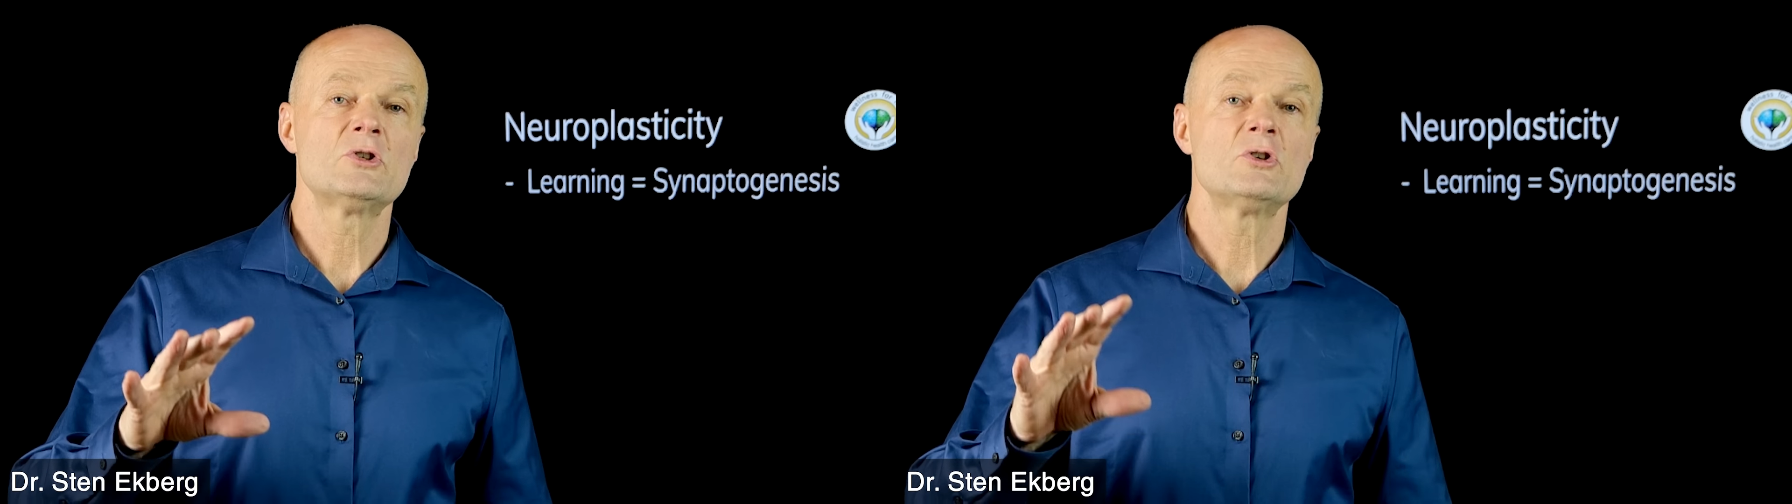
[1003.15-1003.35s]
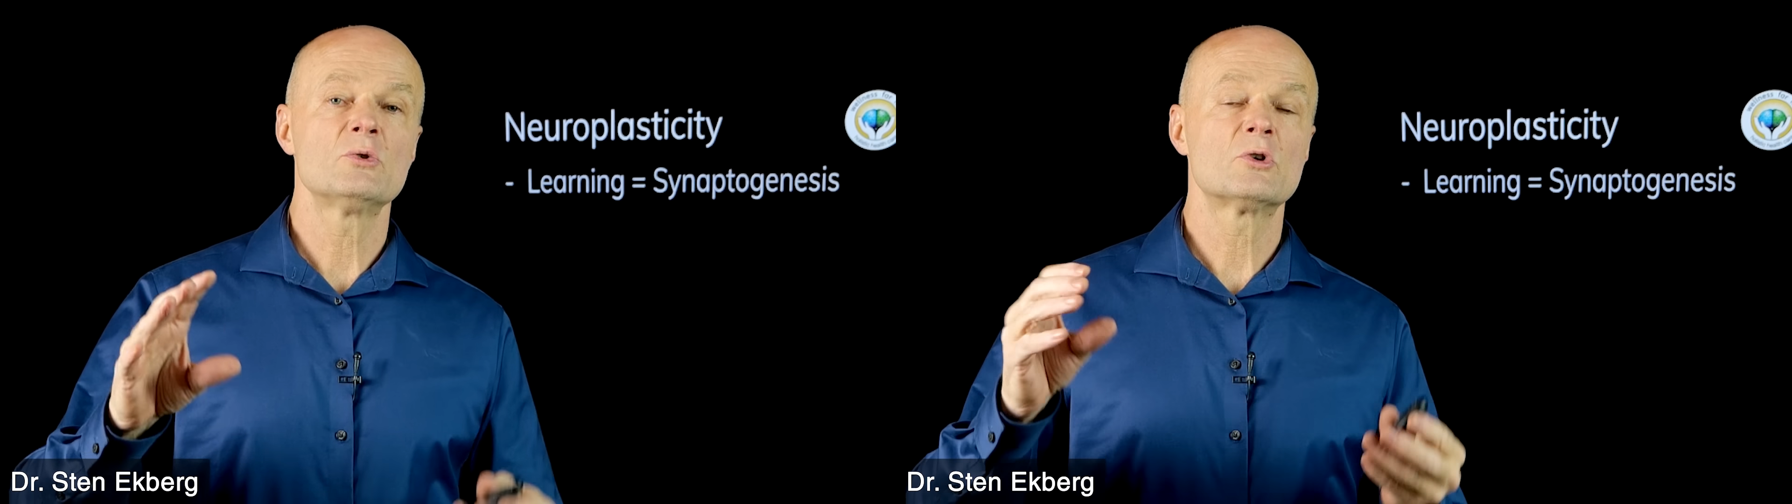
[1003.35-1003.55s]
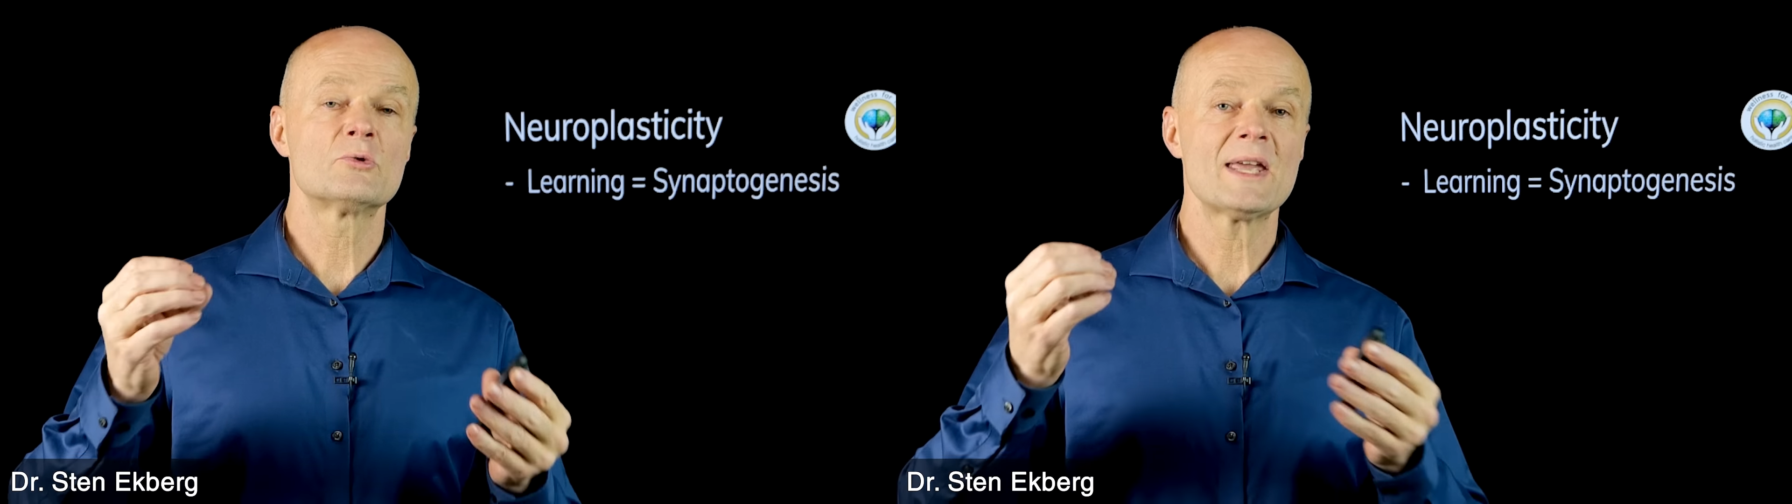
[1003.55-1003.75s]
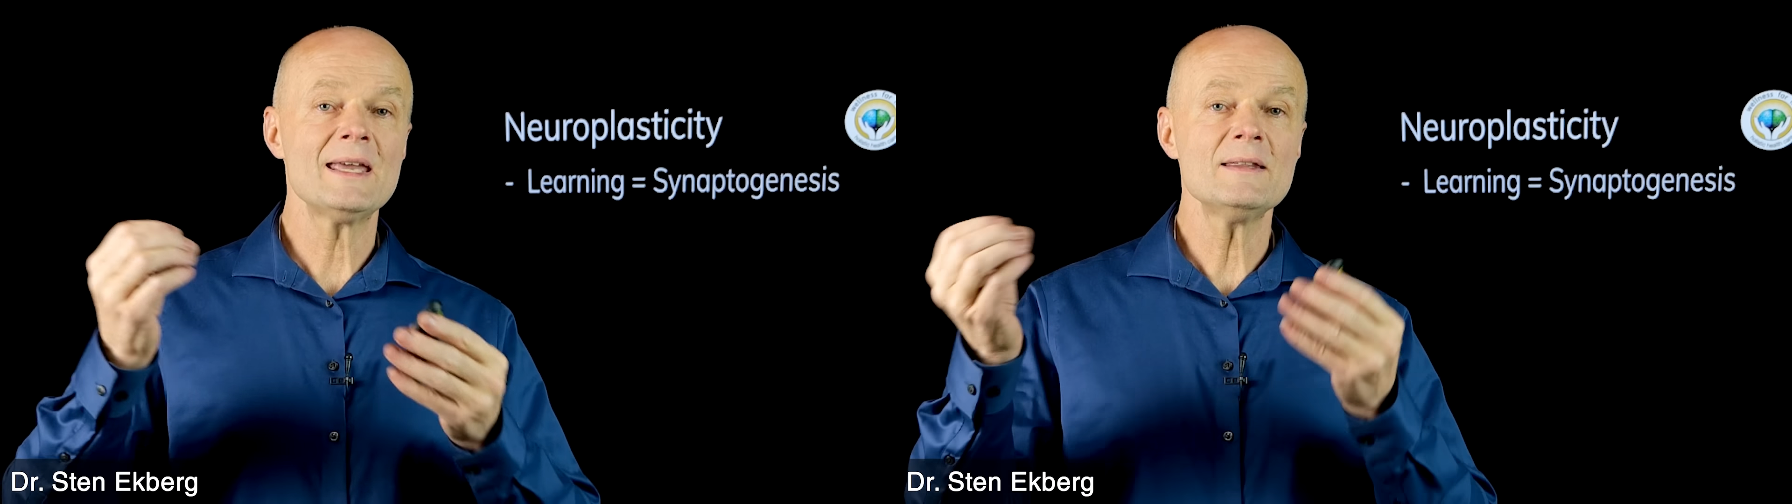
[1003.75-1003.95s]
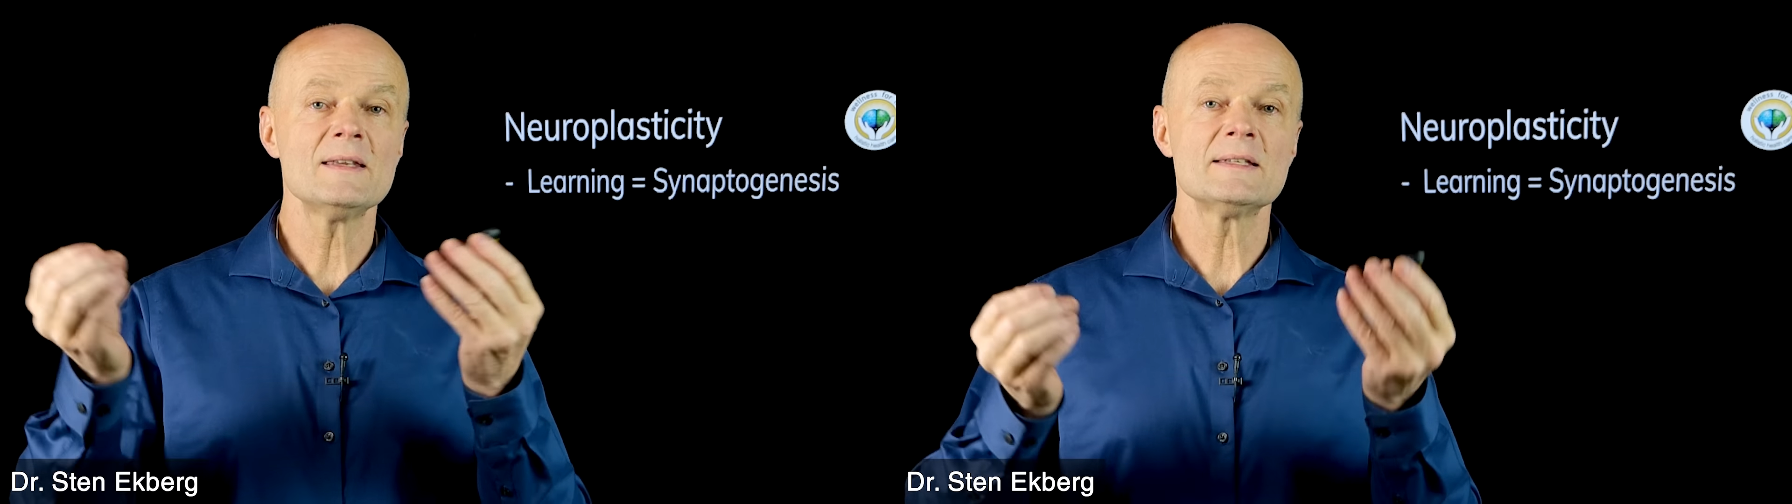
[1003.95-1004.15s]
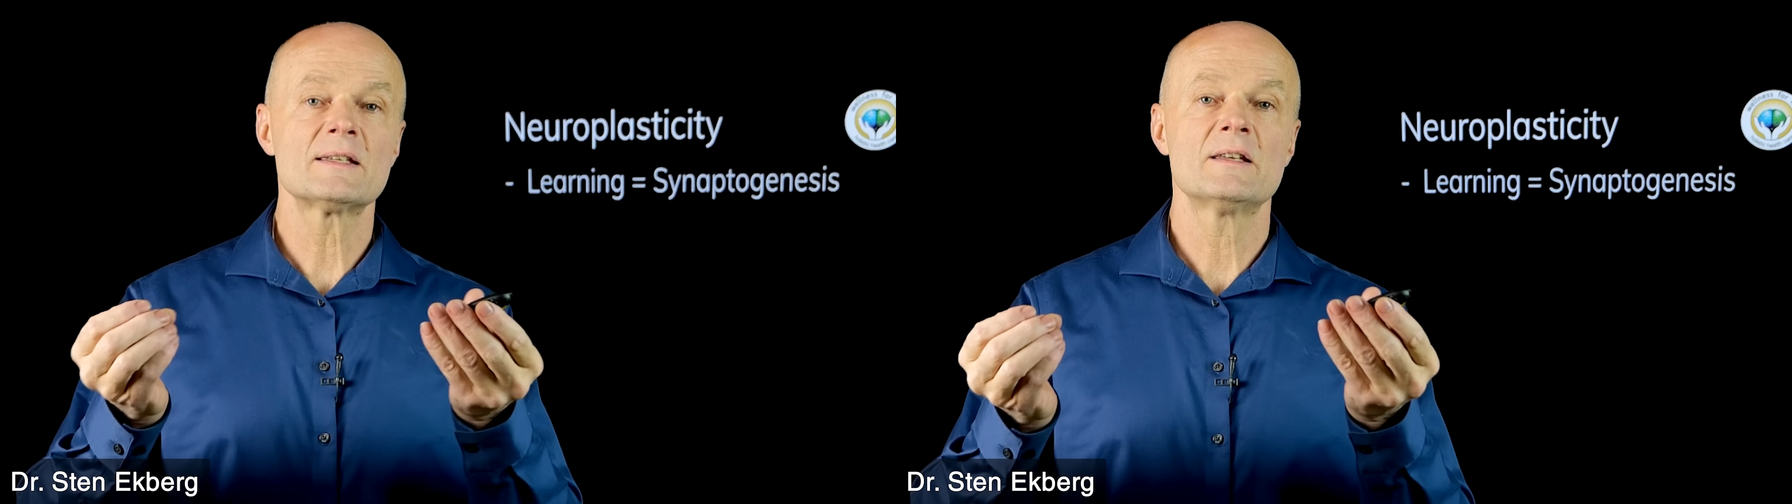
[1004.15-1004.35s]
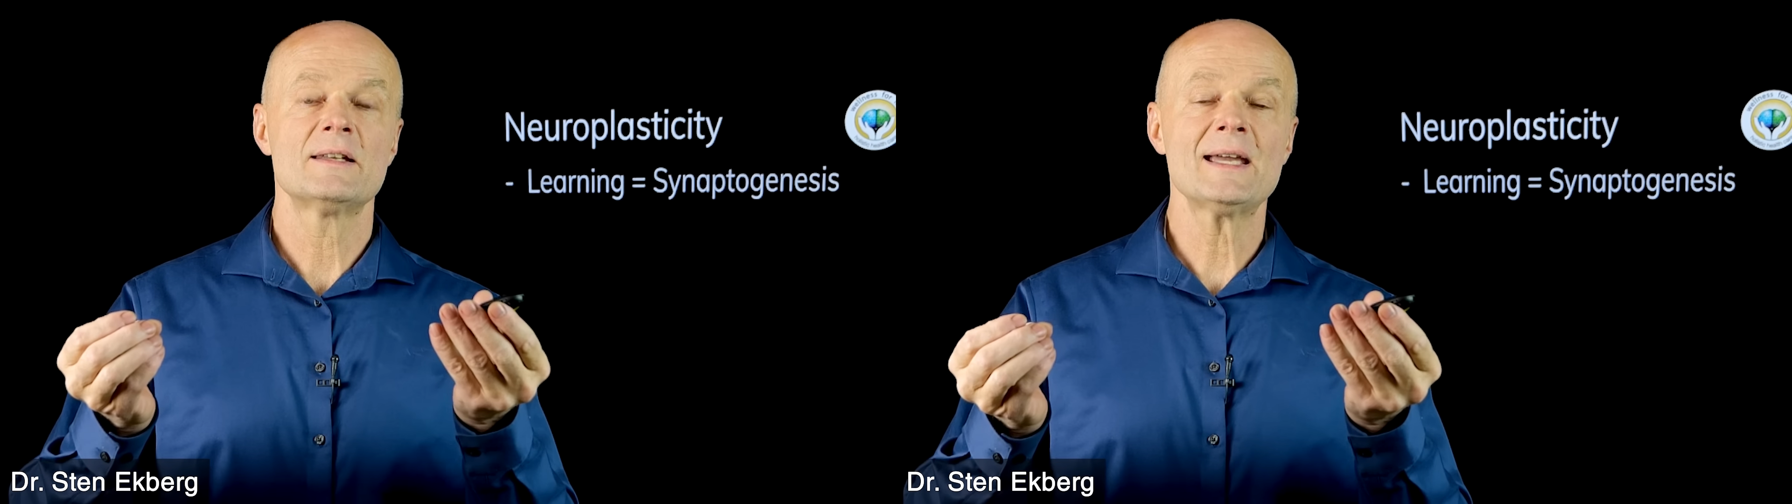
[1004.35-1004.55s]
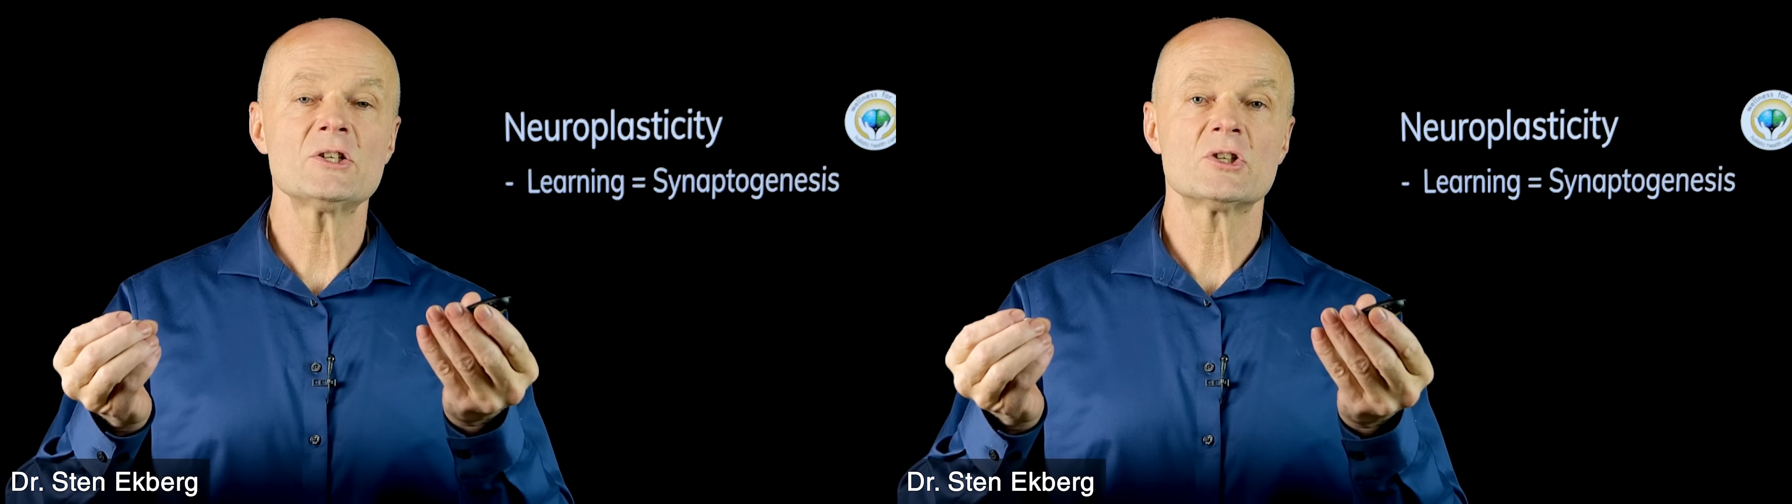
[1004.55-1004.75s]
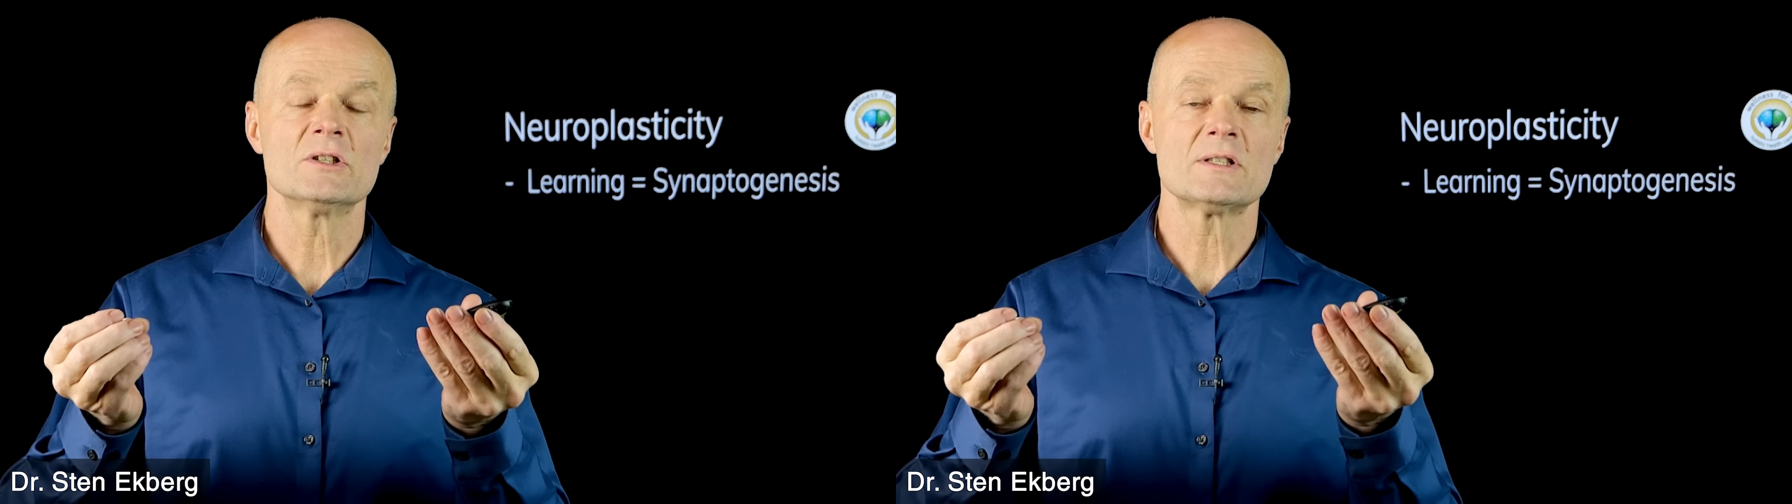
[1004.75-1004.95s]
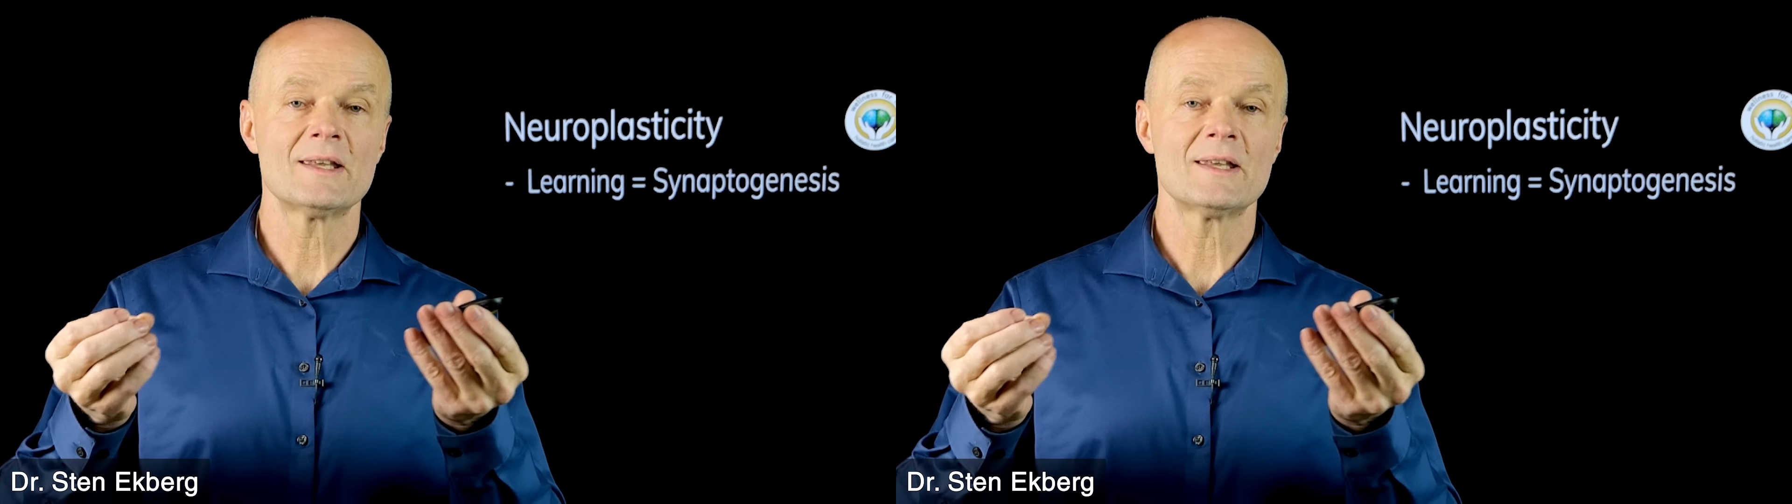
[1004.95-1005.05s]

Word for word: to create these connections,